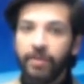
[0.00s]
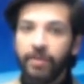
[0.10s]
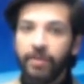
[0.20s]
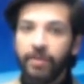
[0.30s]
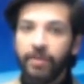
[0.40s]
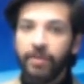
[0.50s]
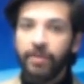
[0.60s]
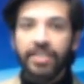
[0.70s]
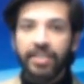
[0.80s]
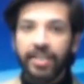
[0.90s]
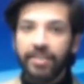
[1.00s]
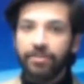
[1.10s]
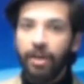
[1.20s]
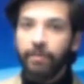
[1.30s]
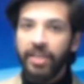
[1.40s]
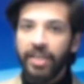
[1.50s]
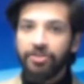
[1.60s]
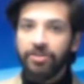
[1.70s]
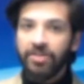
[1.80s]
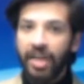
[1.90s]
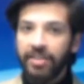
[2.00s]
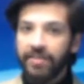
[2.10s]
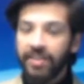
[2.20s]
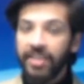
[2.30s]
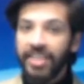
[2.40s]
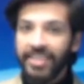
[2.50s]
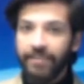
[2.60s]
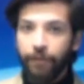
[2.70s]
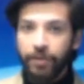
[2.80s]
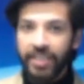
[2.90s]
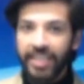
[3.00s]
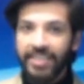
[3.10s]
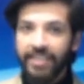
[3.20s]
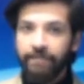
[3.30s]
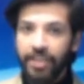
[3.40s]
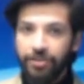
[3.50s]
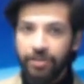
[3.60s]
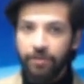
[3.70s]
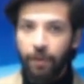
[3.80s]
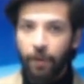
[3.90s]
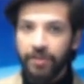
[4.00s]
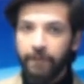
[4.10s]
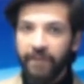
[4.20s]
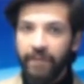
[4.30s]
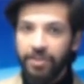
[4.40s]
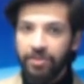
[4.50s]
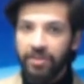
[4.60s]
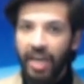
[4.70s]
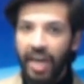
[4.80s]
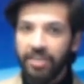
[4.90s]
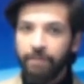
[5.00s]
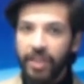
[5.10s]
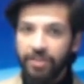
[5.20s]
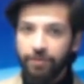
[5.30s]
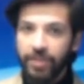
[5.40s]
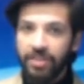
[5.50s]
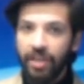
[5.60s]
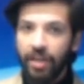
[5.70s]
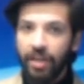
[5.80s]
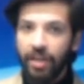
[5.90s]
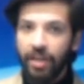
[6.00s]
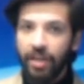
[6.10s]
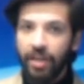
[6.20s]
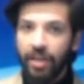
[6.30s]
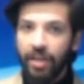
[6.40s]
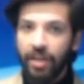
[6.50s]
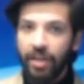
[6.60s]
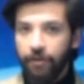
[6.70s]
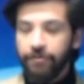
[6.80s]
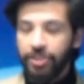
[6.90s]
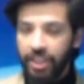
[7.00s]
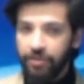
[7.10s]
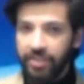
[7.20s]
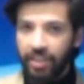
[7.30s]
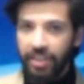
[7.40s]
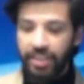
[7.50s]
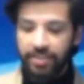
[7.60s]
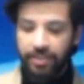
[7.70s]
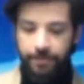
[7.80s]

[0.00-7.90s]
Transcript: for violating its obligations under the 1948 Convention on the Prevention and Punishment of the Crime of Genocide.